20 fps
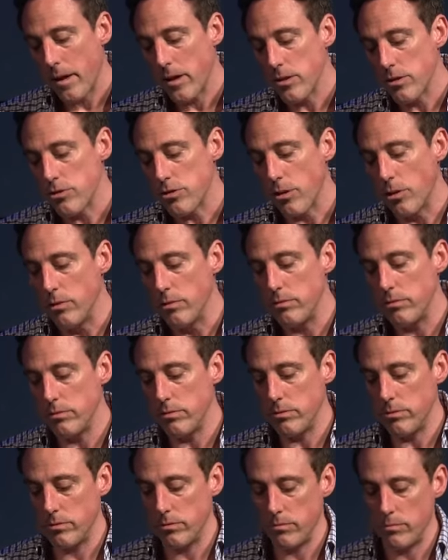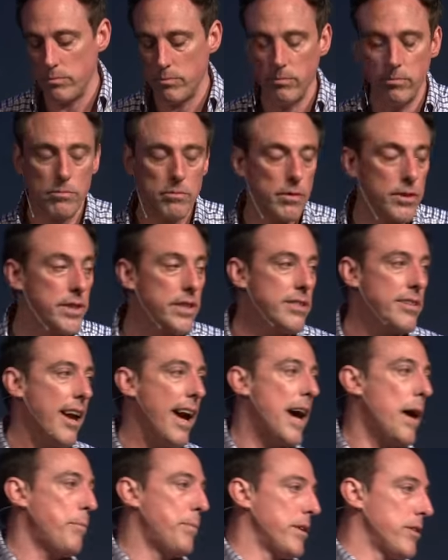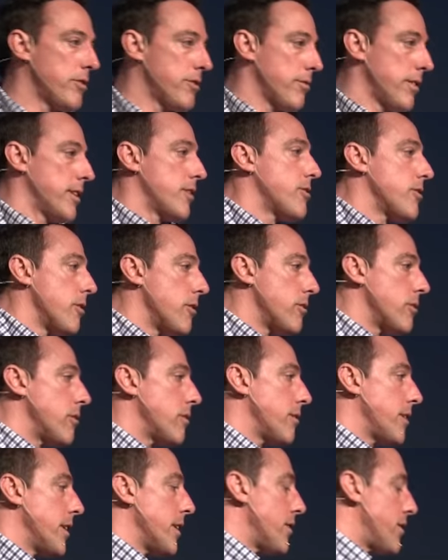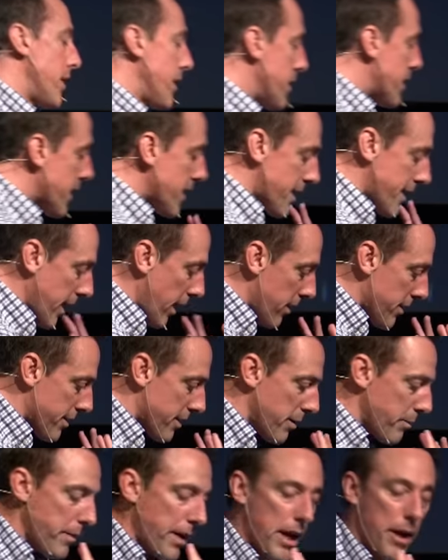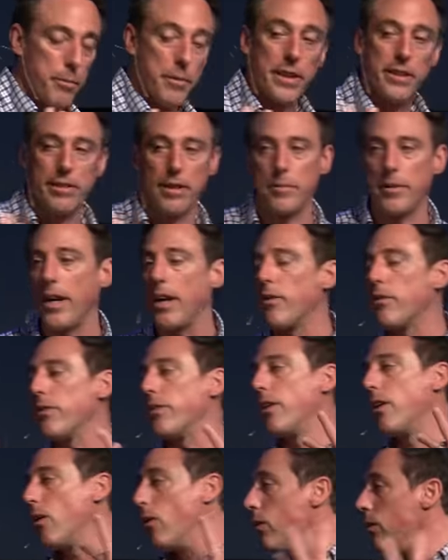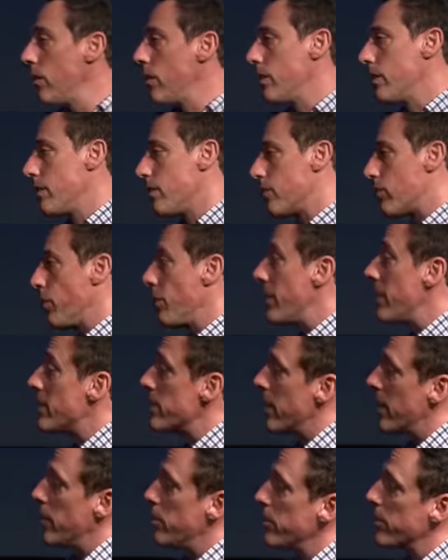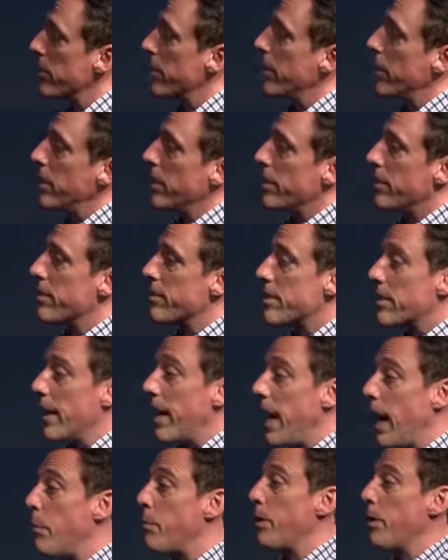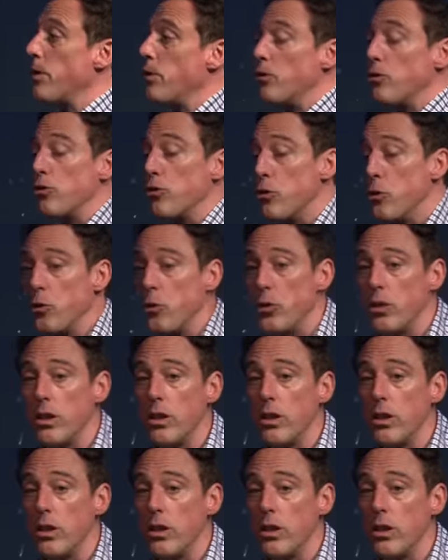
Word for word: So this happens, right? So th- Jesus tells them how many times? I don't know. So many times. This is going to happen to you too.